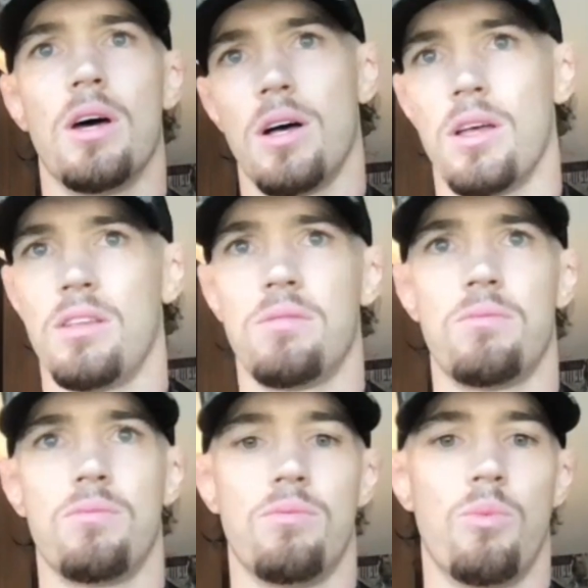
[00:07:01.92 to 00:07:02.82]

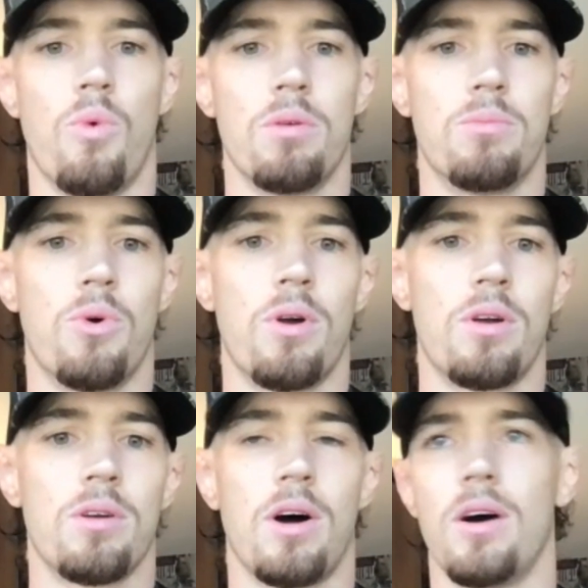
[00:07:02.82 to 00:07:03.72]
and one
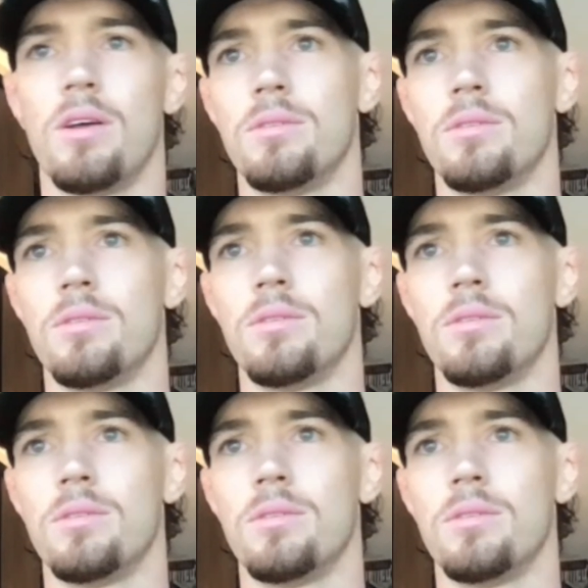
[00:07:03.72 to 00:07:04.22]
more on,